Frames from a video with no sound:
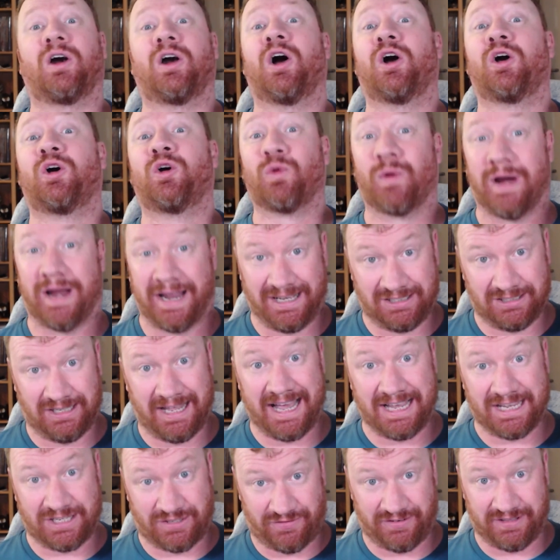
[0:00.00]
a great
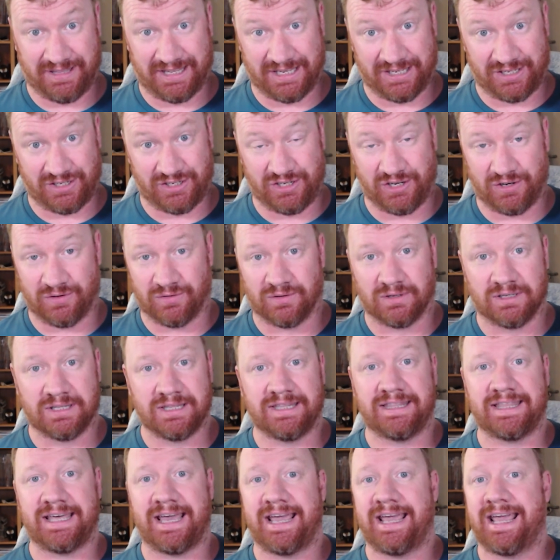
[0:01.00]
class for this too.
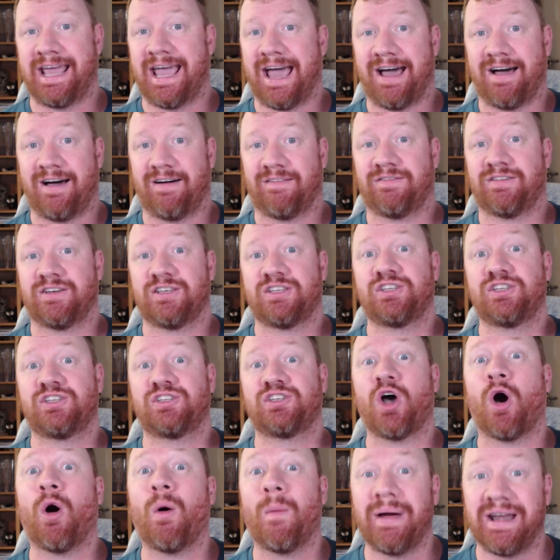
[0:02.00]
They have
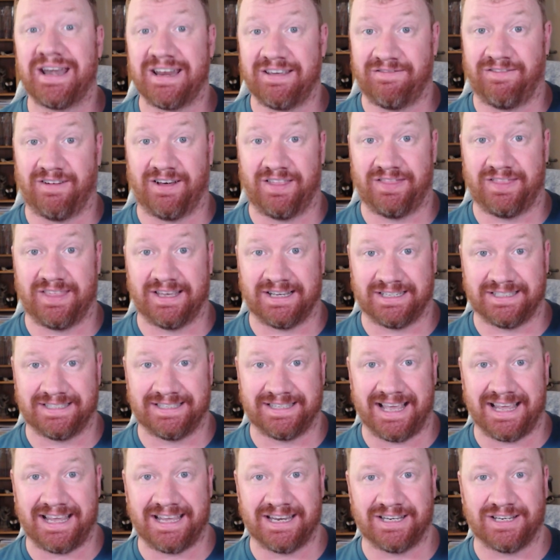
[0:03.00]
so many fun things
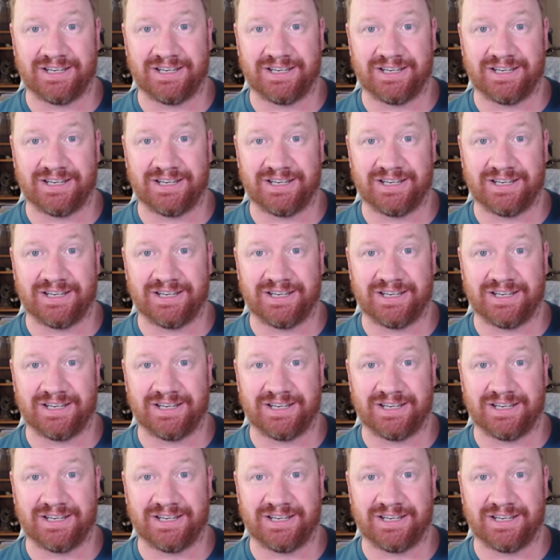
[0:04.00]
they can